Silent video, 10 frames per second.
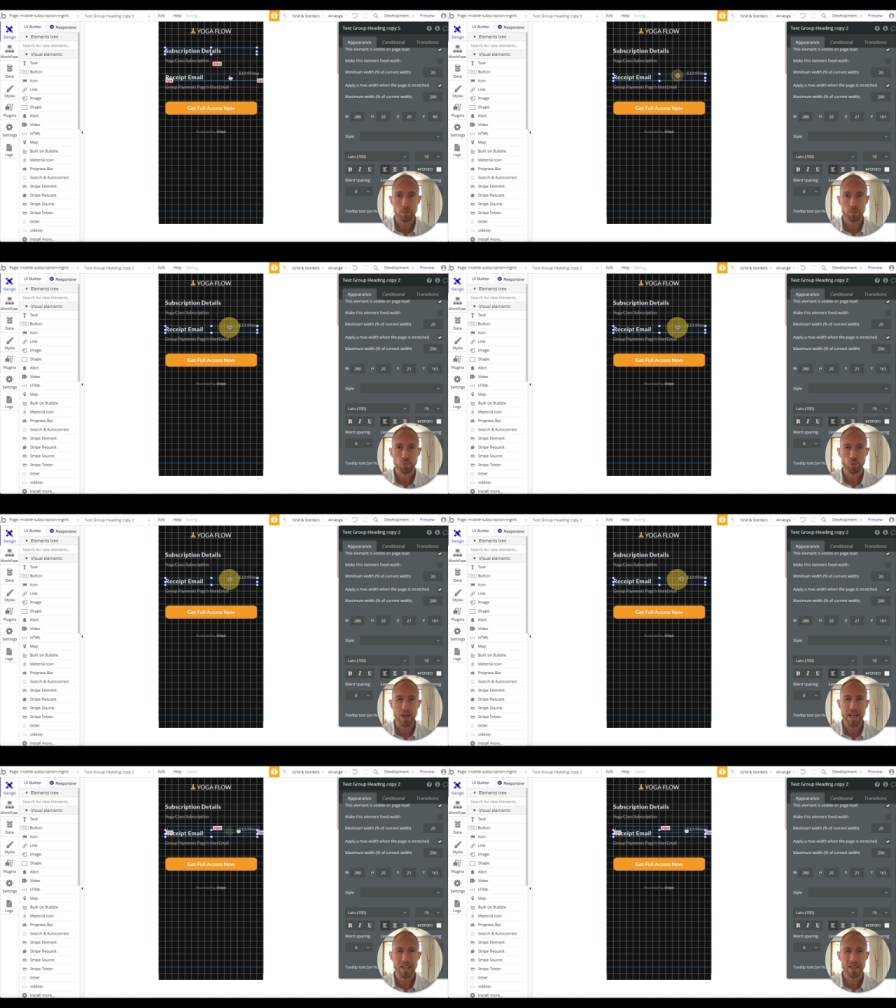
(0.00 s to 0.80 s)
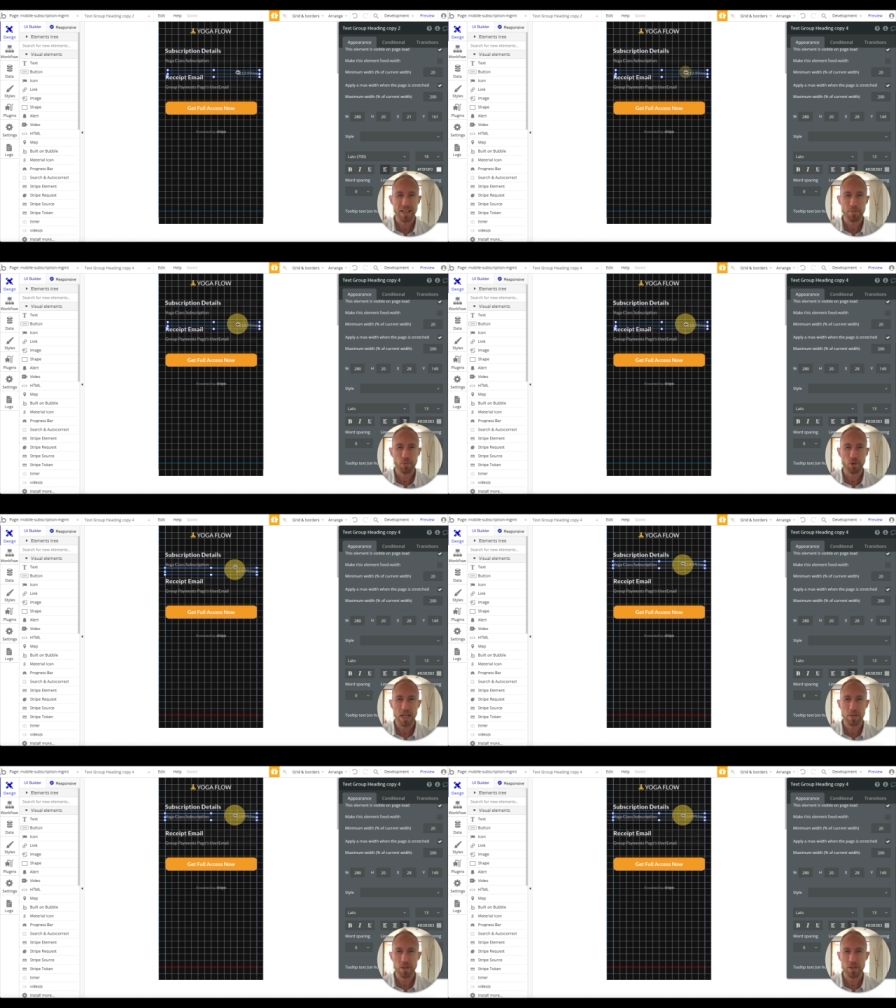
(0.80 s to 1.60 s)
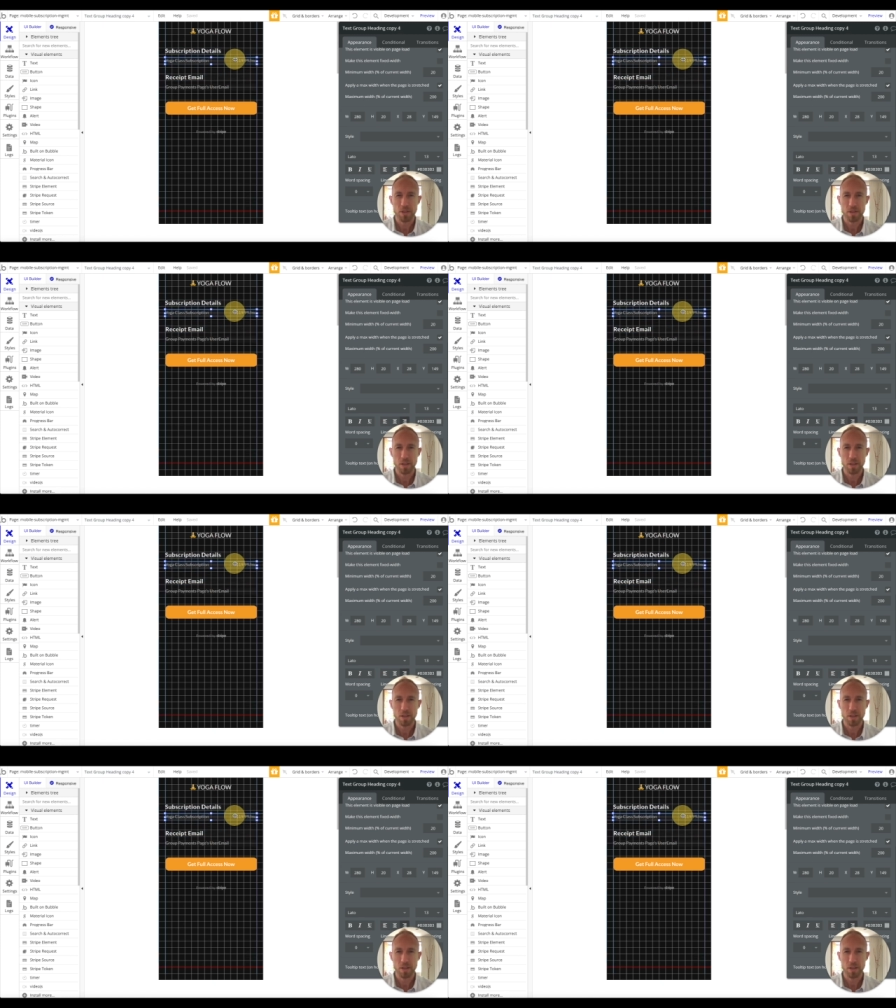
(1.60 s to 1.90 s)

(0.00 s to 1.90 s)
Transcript: break not break but just